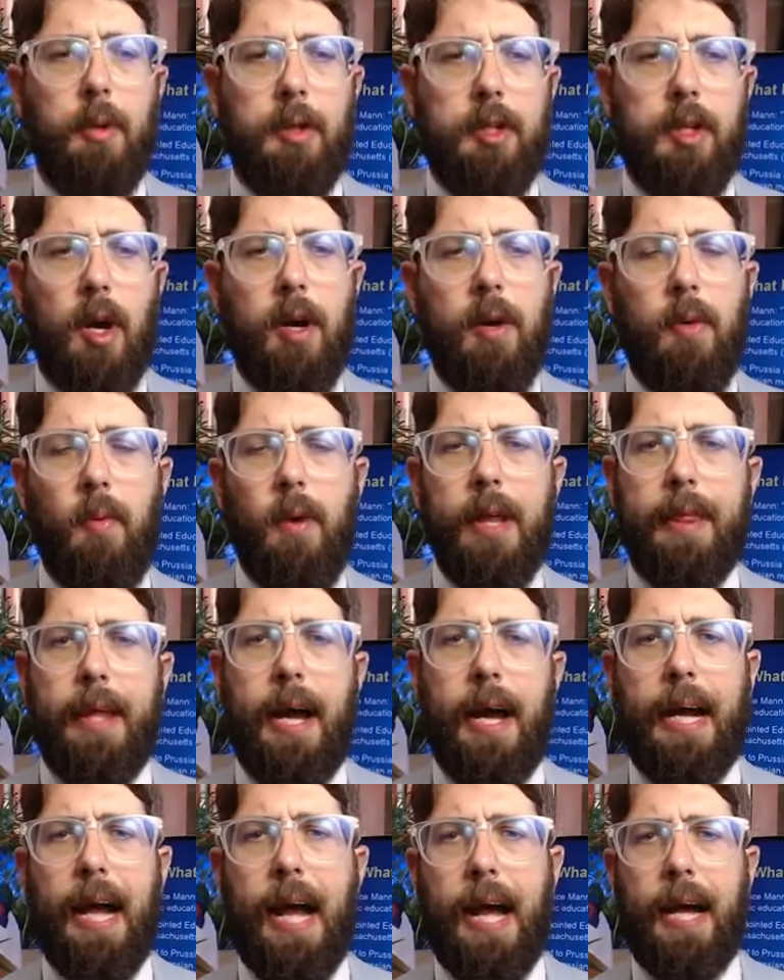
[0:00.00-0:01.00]
So we'll start with
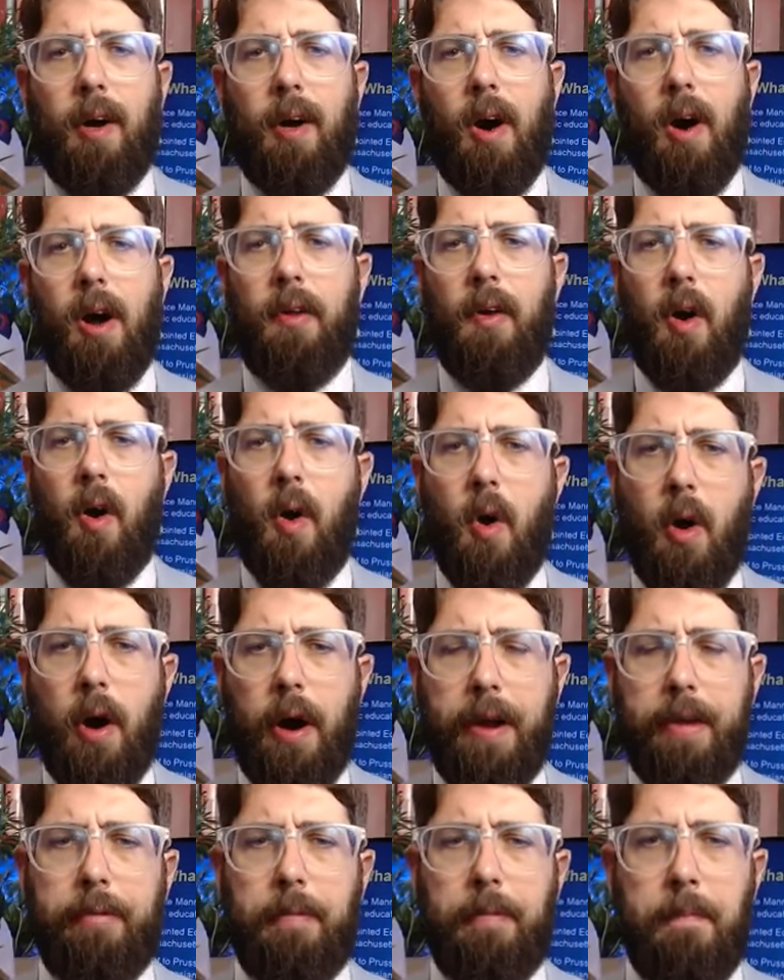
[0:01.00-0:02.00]
a guy called
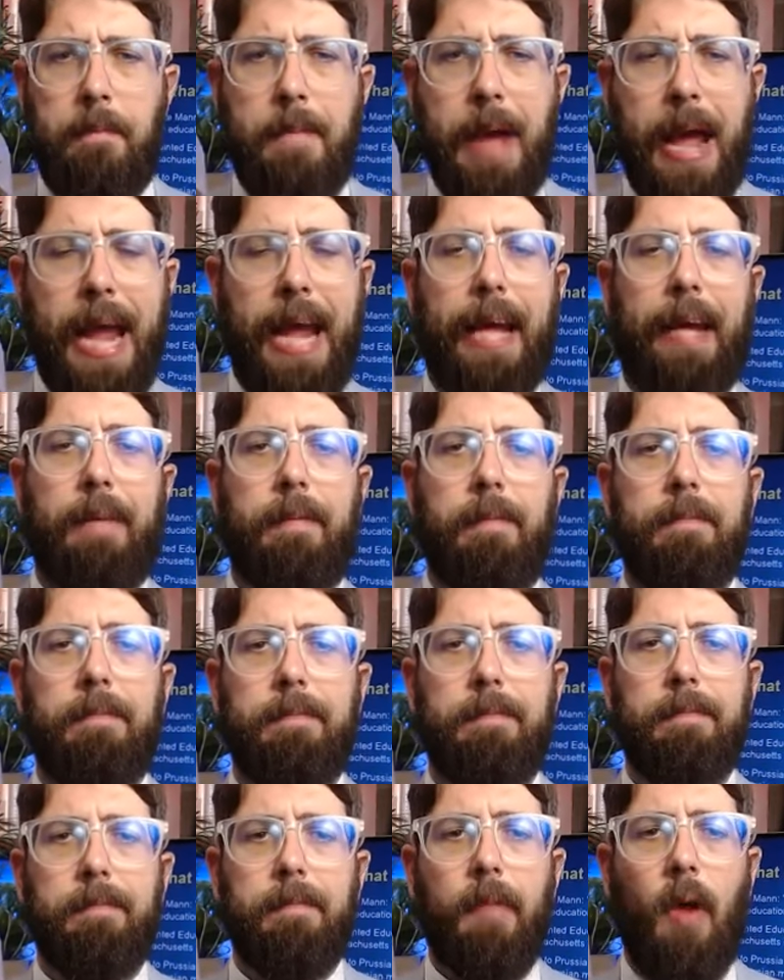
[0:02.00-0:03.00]
Horace Mann.
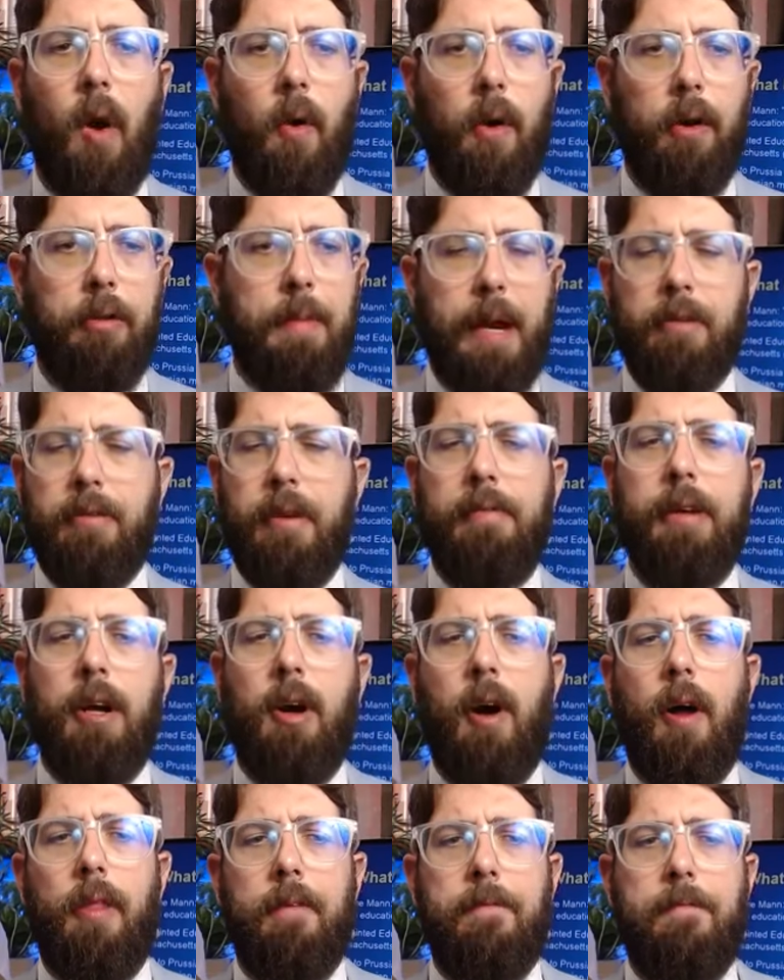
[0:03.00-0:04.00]
Horace Mann. He's often
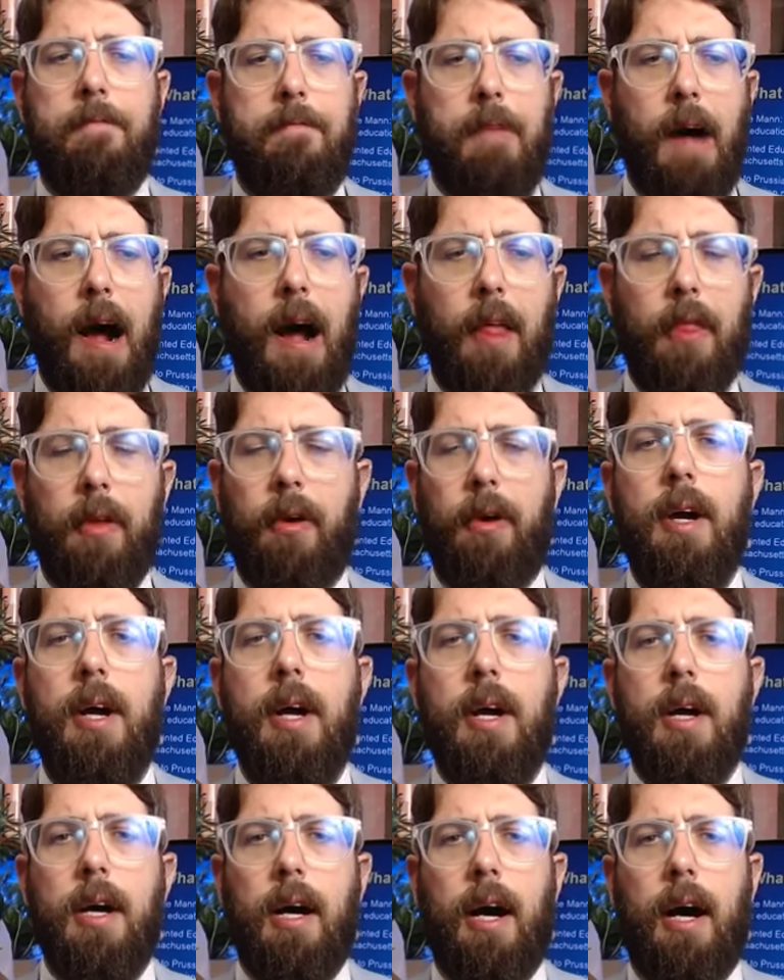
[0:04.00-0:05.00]
called the father
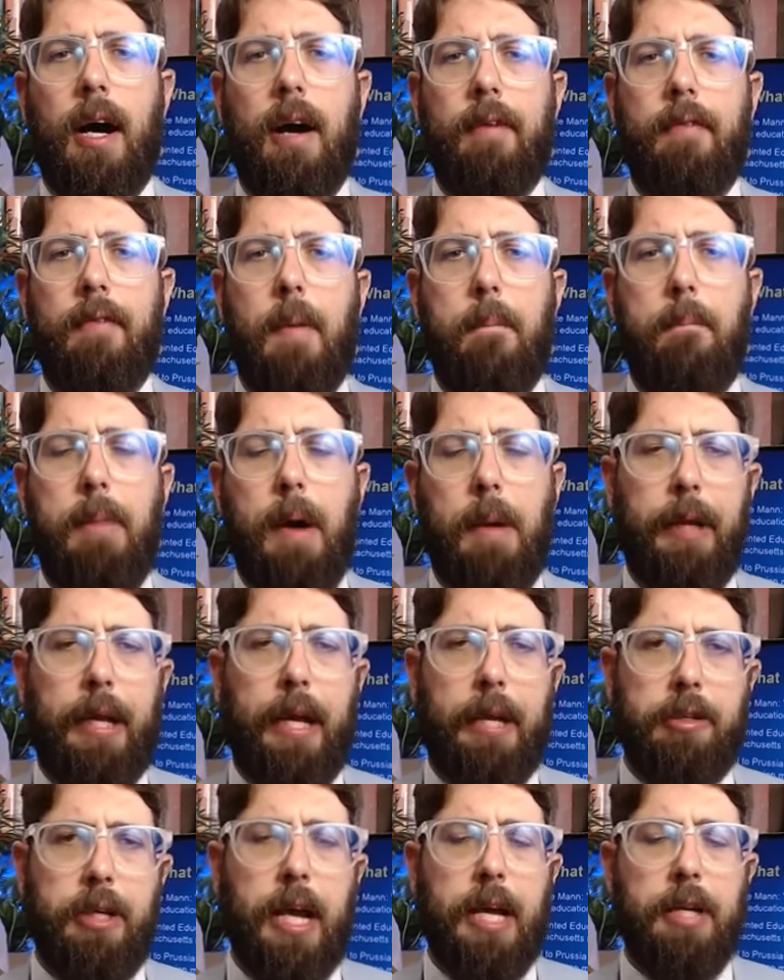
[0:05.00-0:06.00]
of public
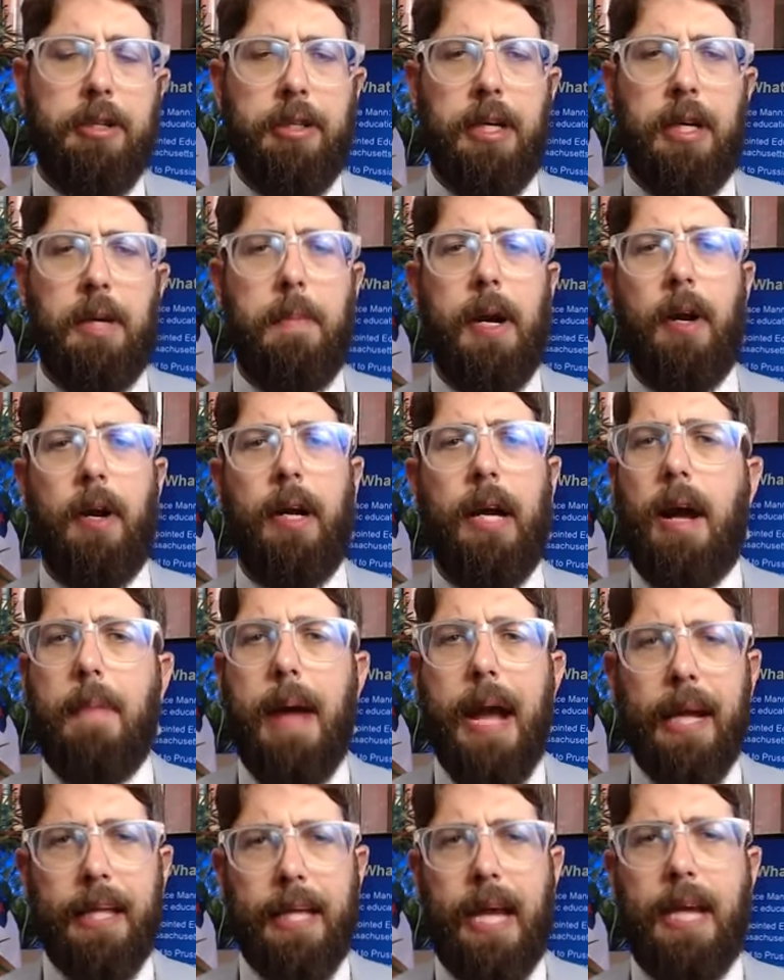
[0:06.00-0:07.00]
education in America.
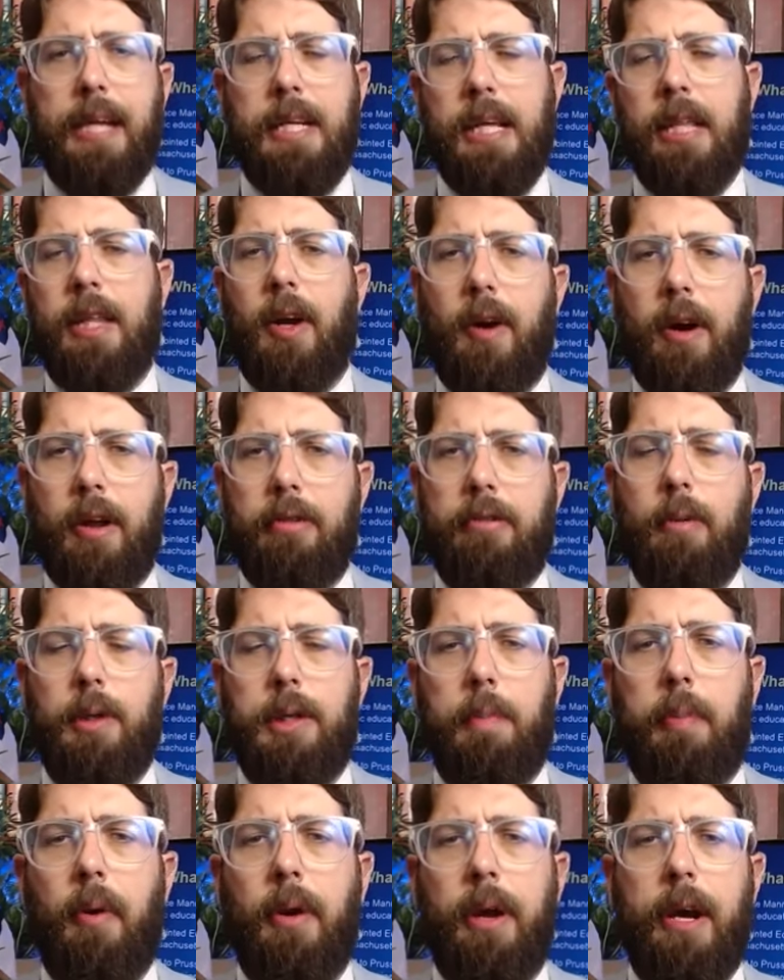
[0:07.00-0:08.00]
Back in the 1830s, he
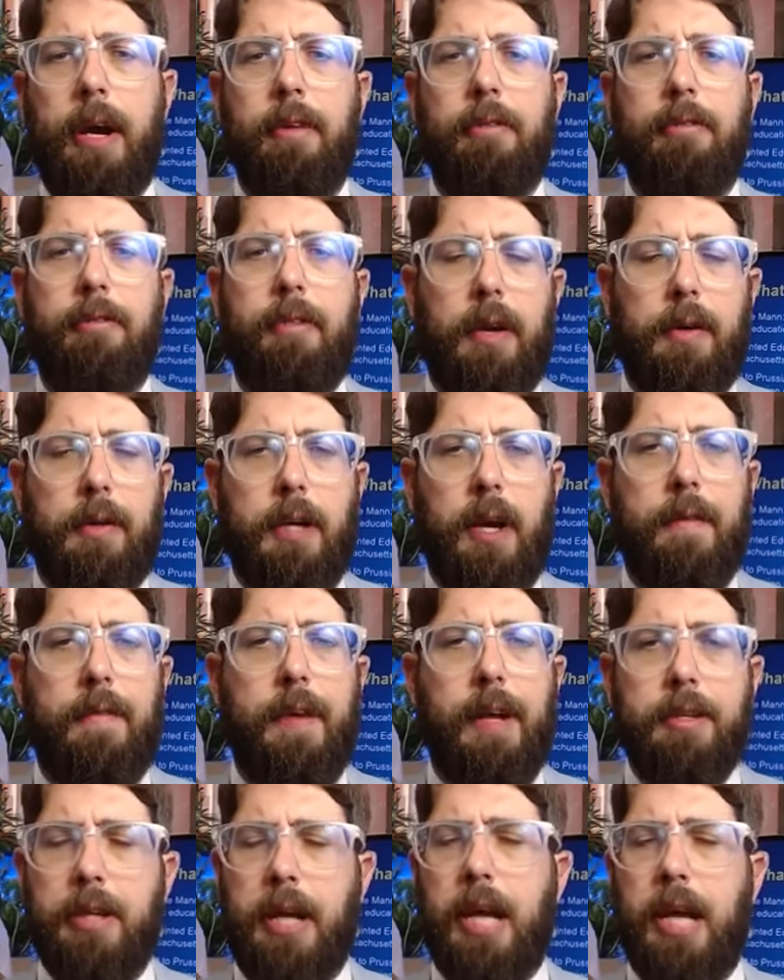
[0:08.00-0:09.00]
was appointed as Secretary of
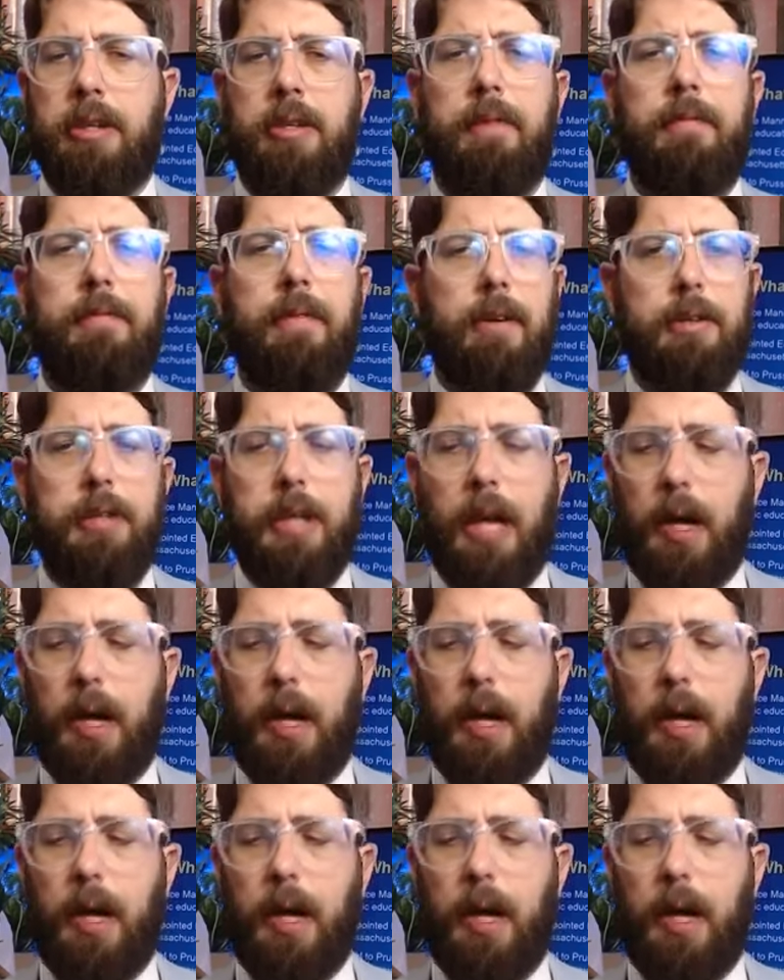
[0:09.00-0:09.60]
Education, the first